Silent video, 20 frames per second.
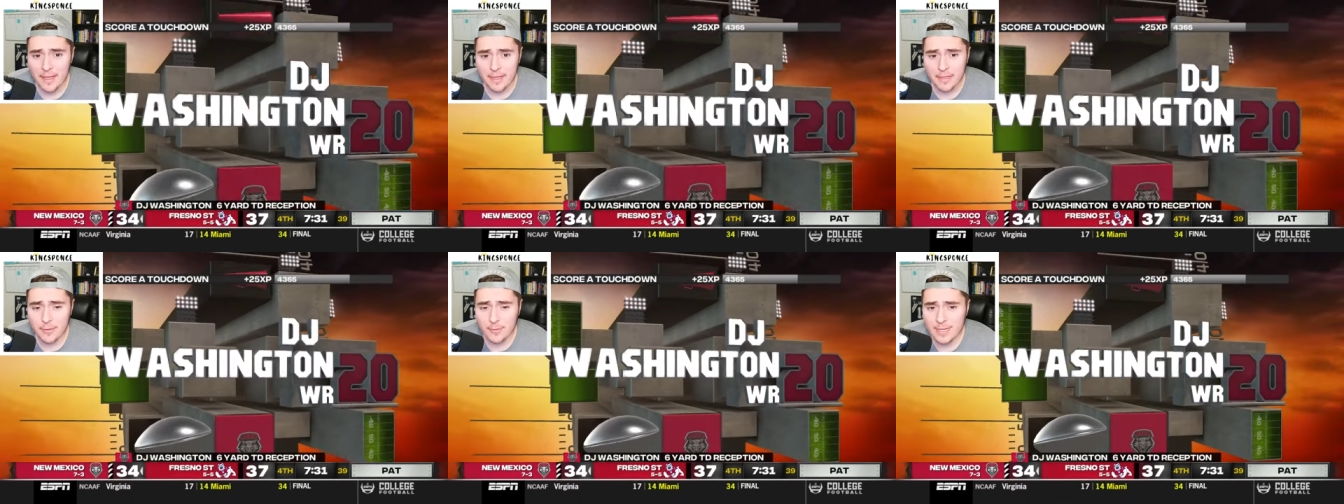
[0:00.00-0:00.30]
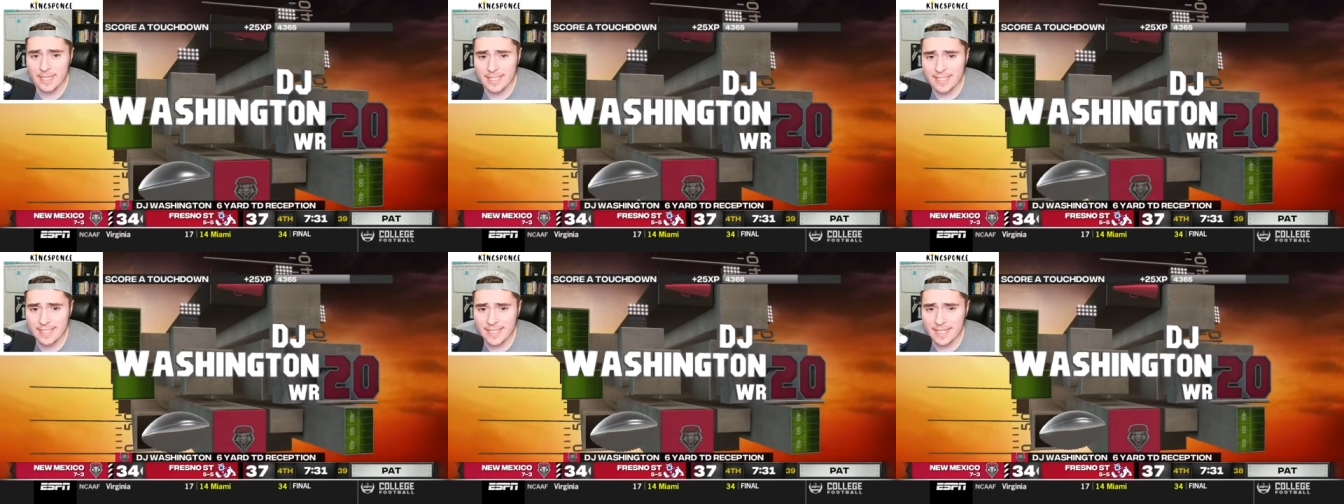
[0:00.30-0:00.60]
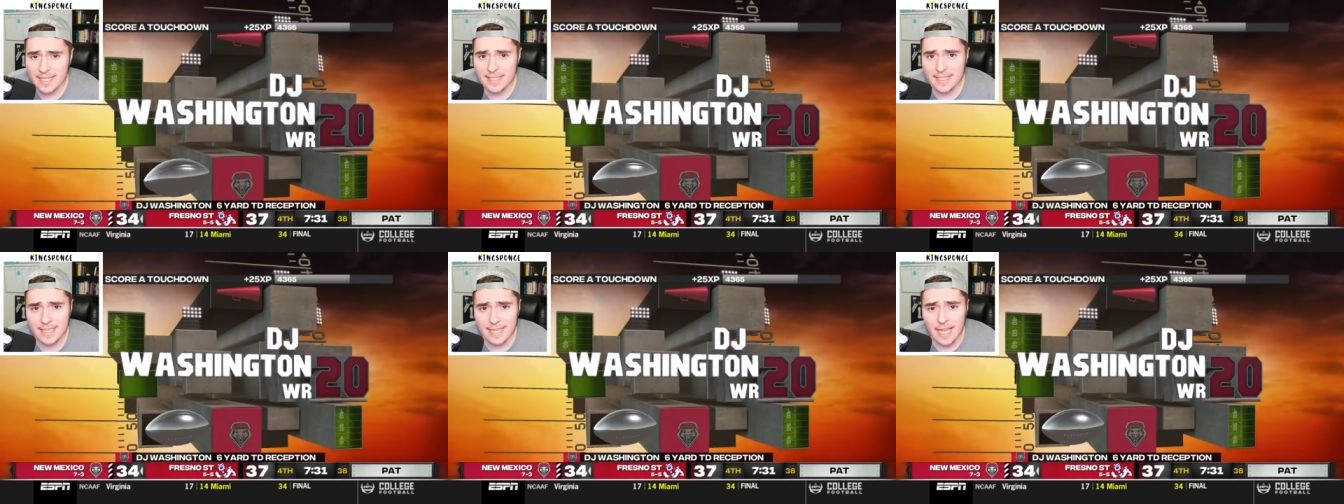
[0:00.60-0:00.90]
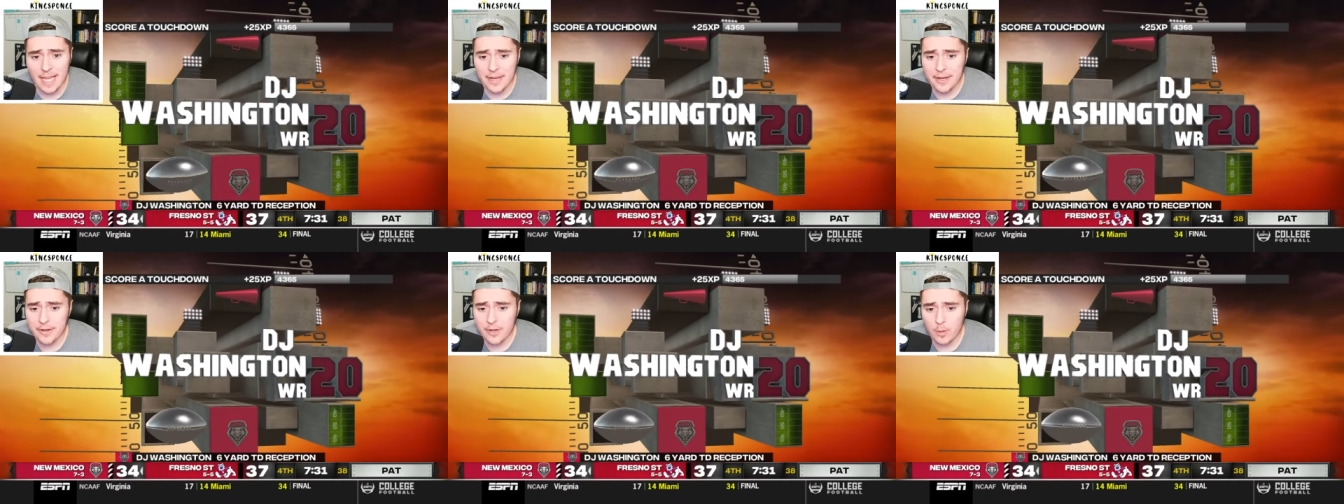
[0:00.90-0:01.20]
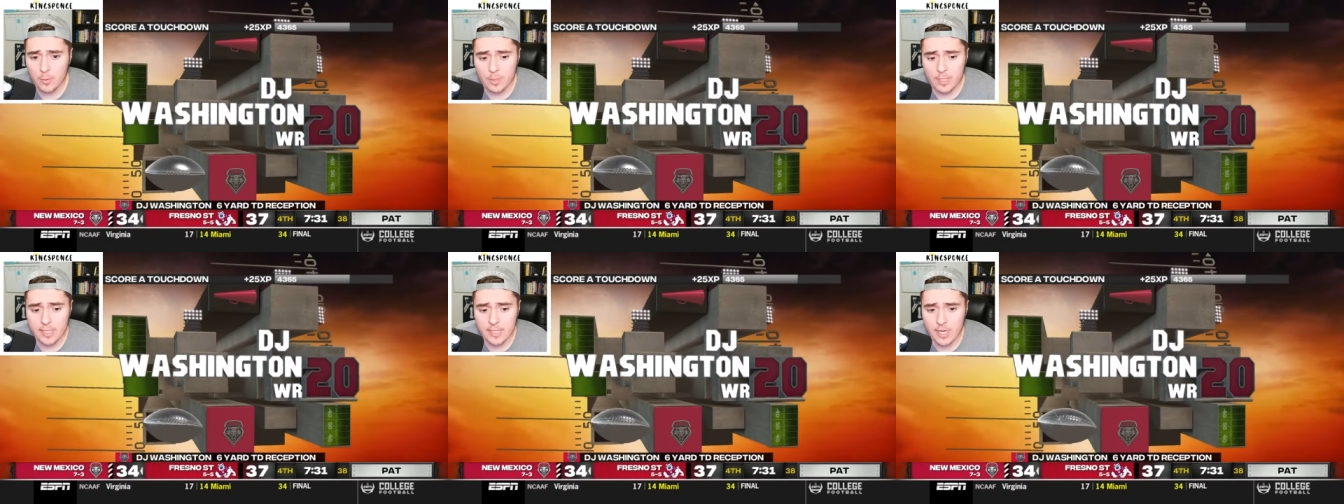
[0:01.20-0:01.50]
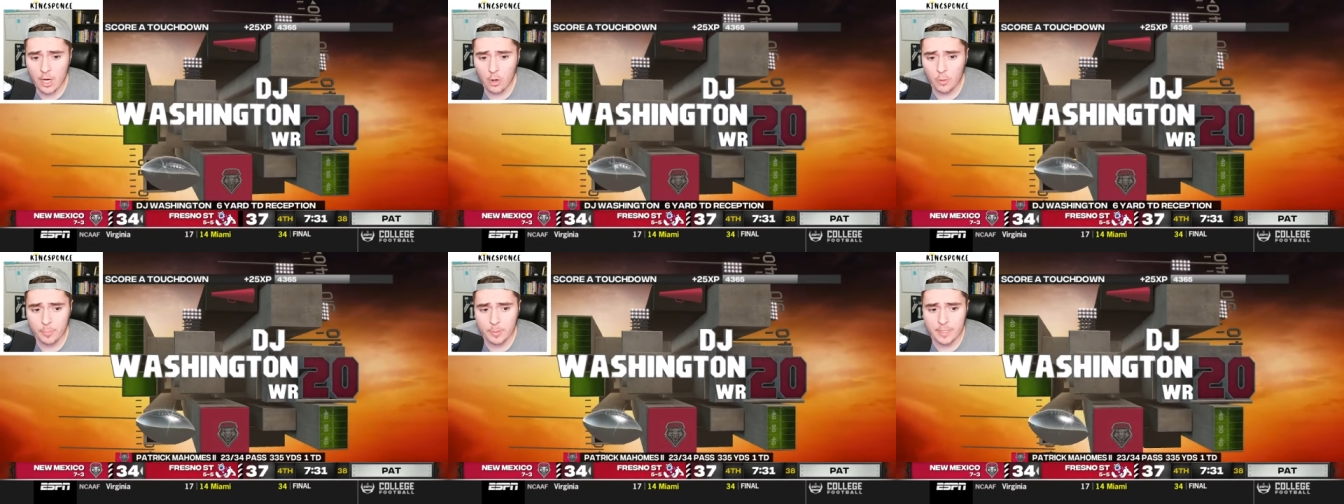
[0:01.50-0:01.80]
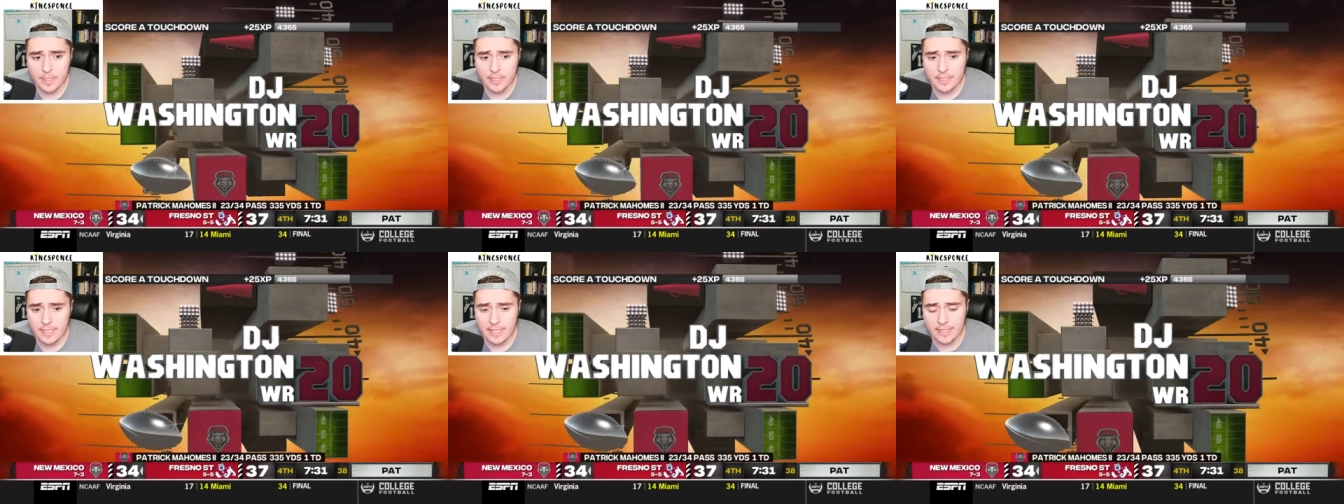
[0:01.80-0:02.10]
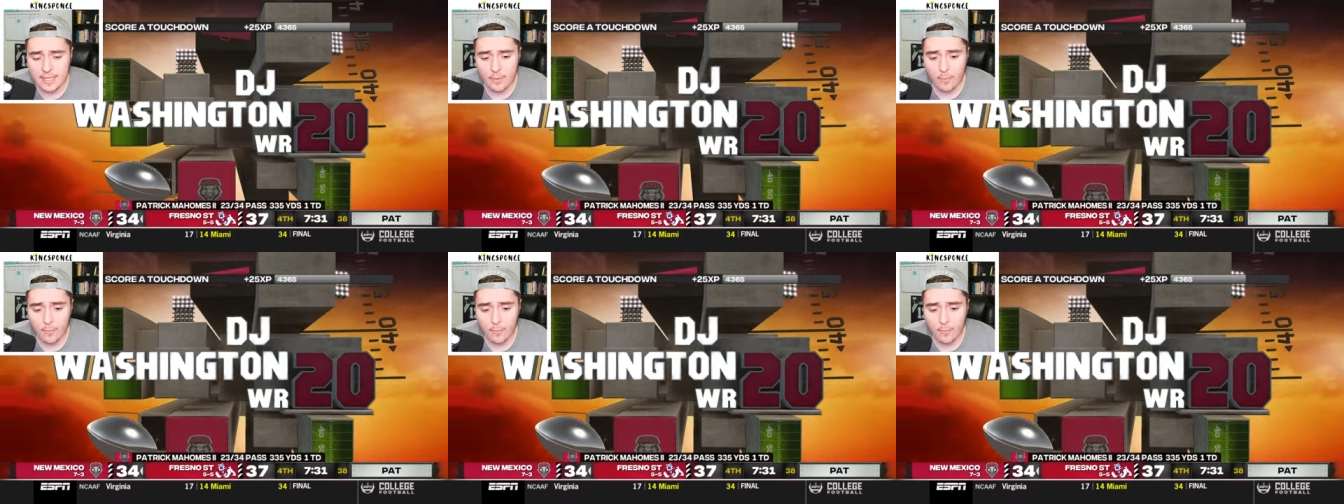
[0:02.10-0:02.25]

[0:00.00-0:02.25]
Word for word: 360. No scope. DJ